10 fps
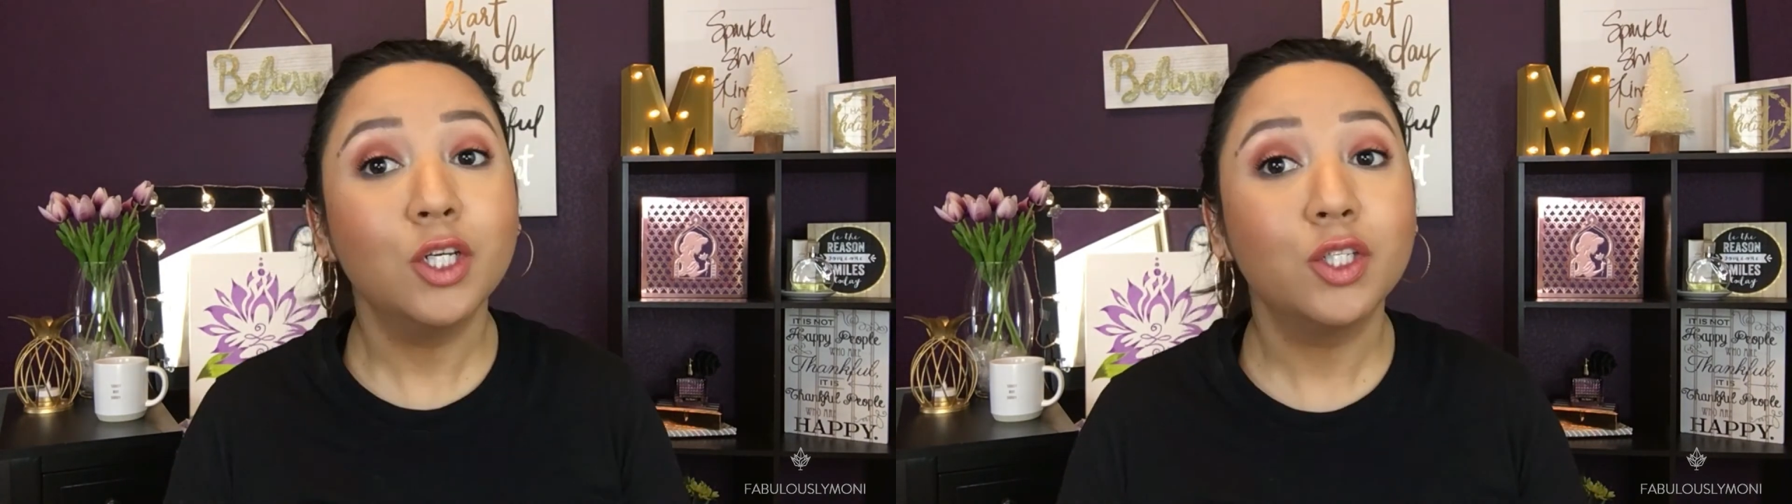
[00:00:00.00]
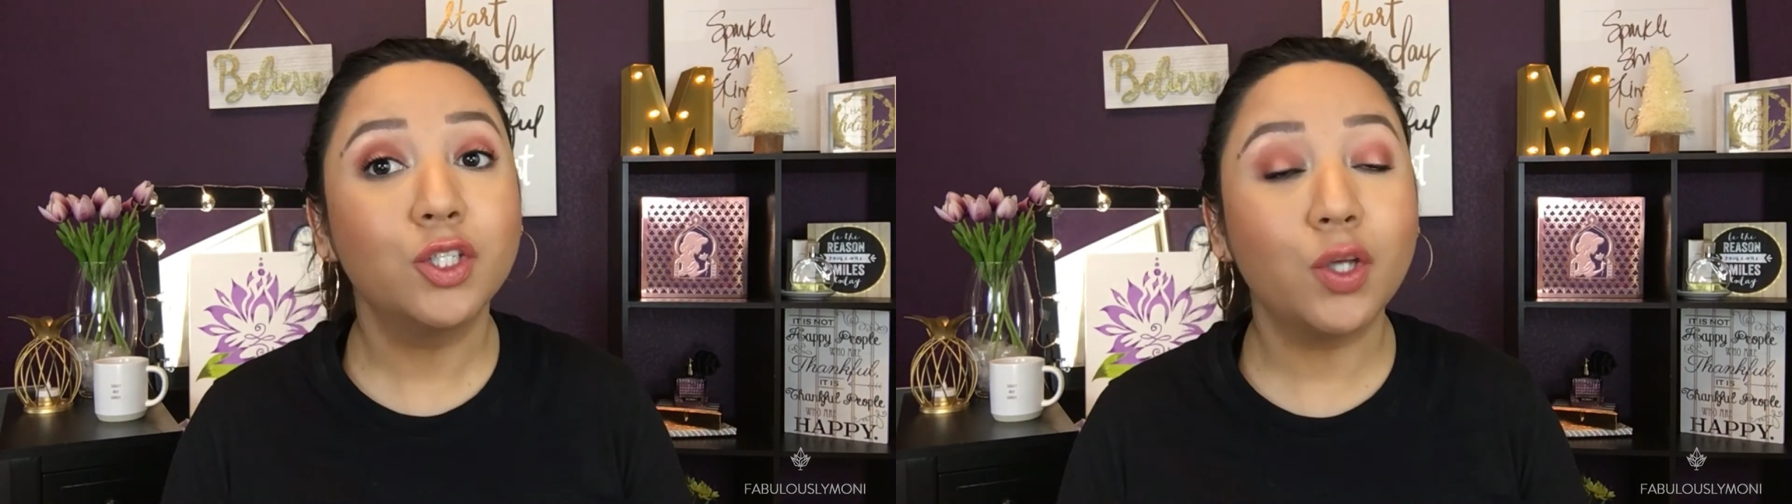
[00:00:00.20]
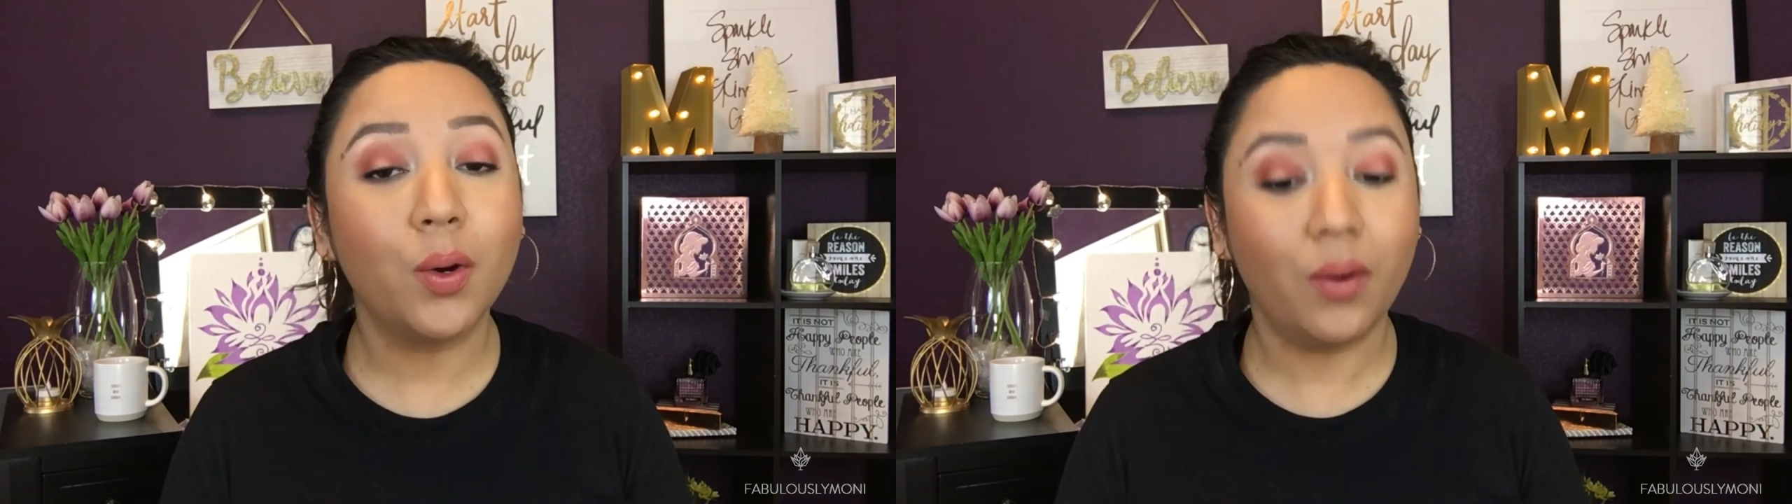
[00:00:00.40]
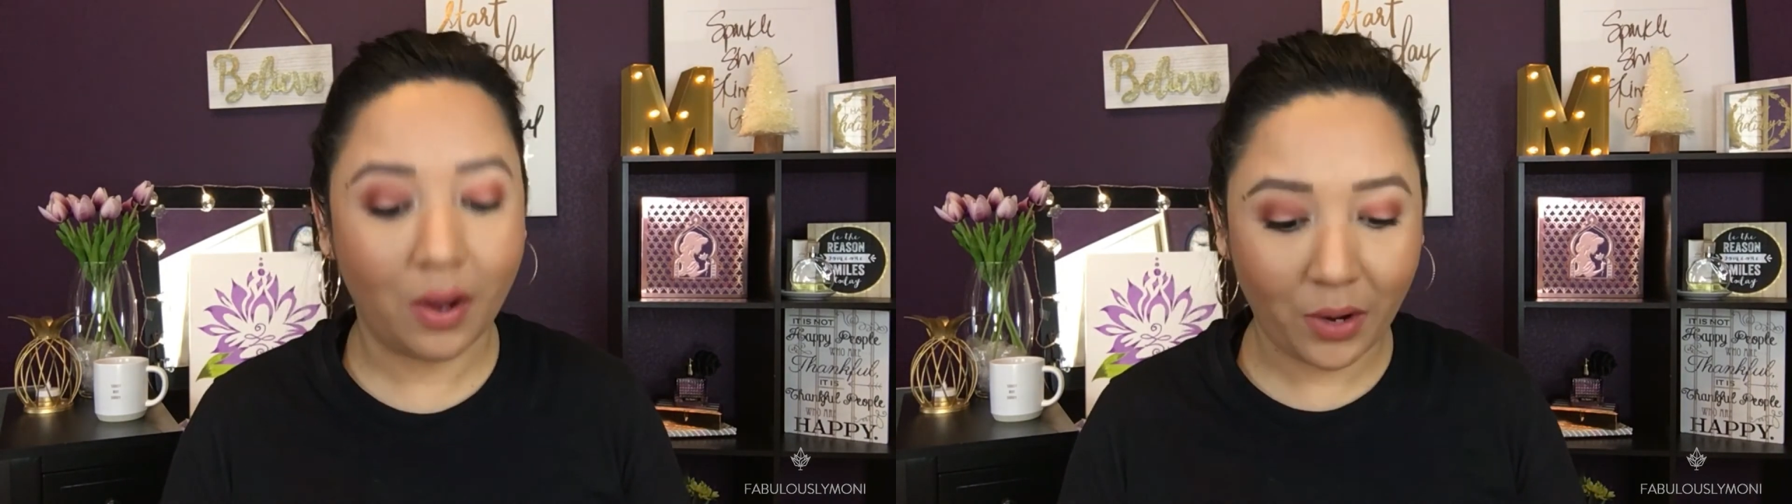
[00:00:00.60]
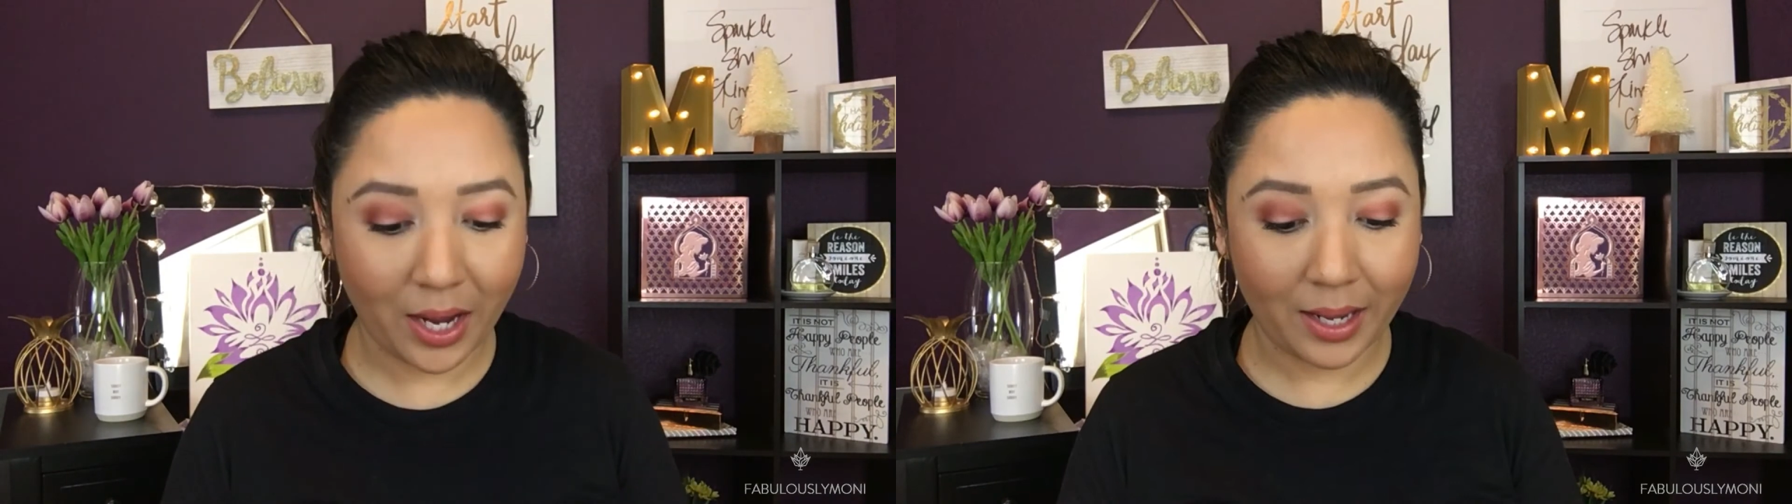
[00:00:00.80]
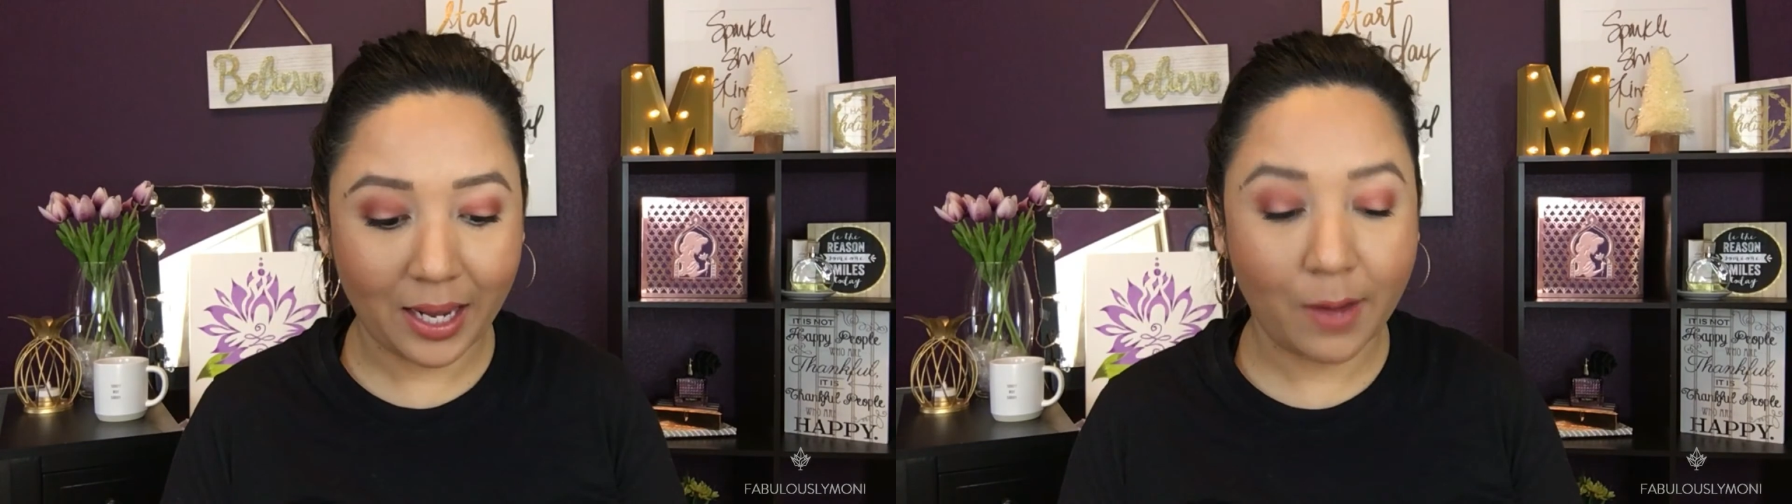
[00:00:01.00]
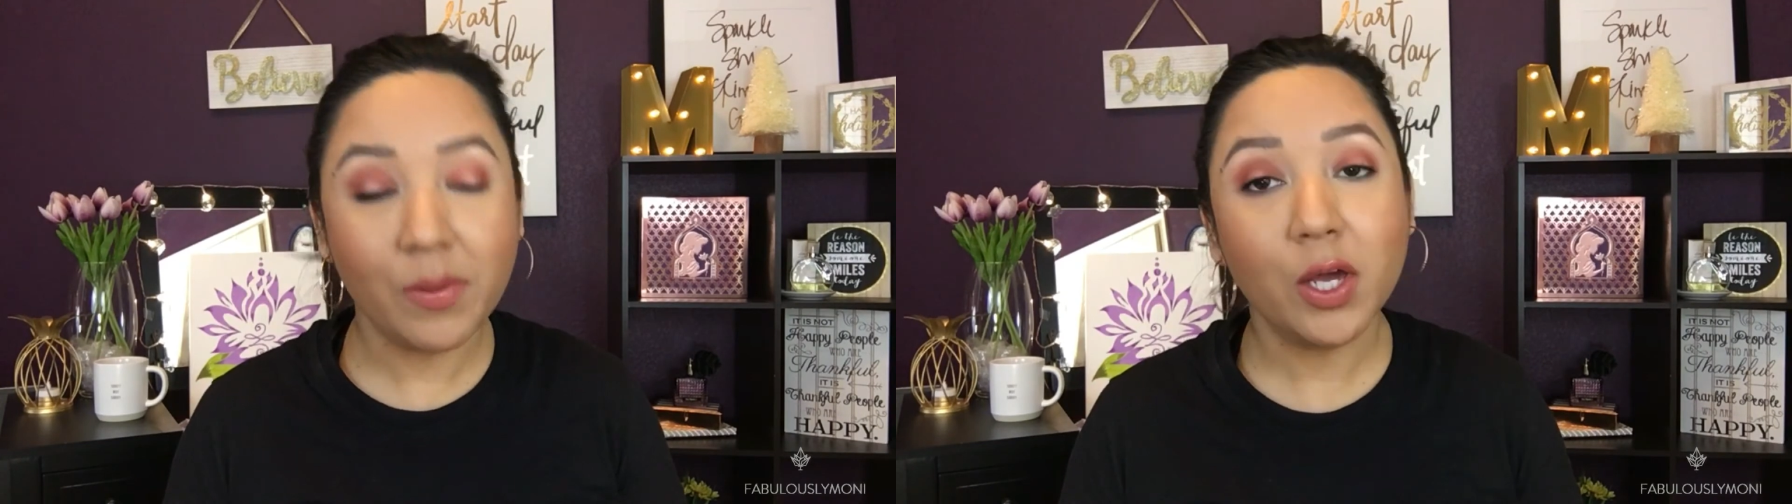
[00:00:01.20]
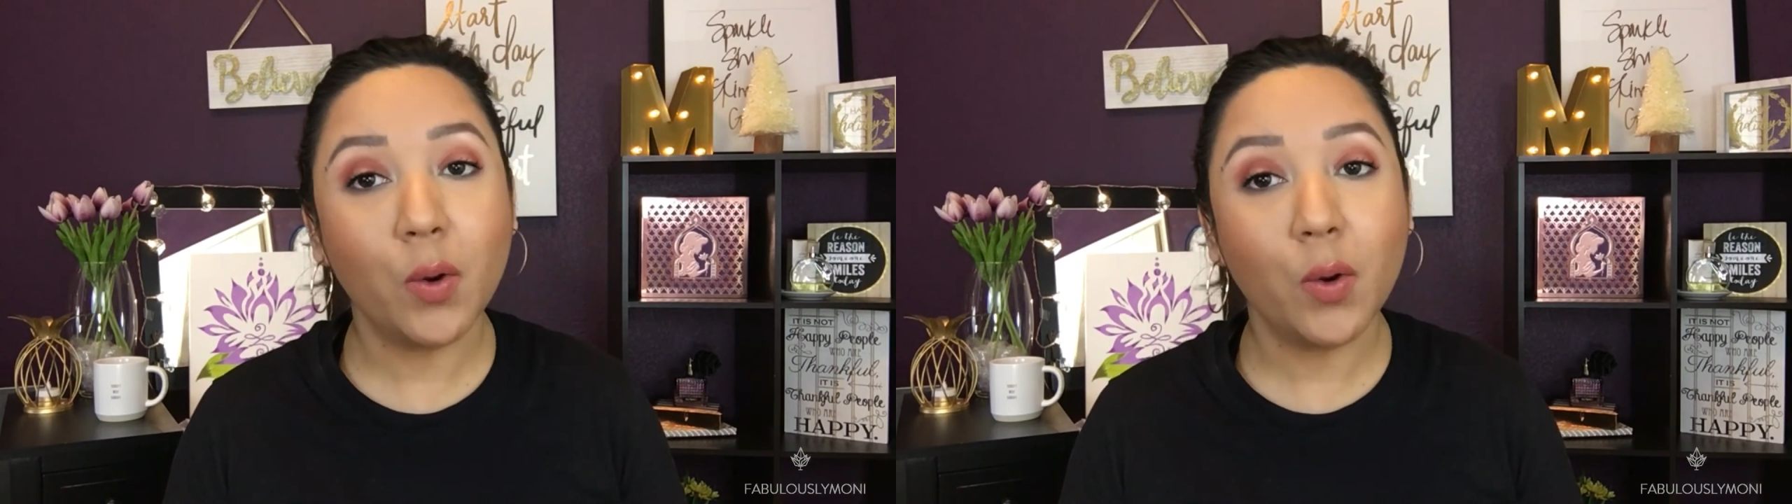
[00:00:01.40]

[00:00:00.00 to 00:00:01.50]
So okay, let me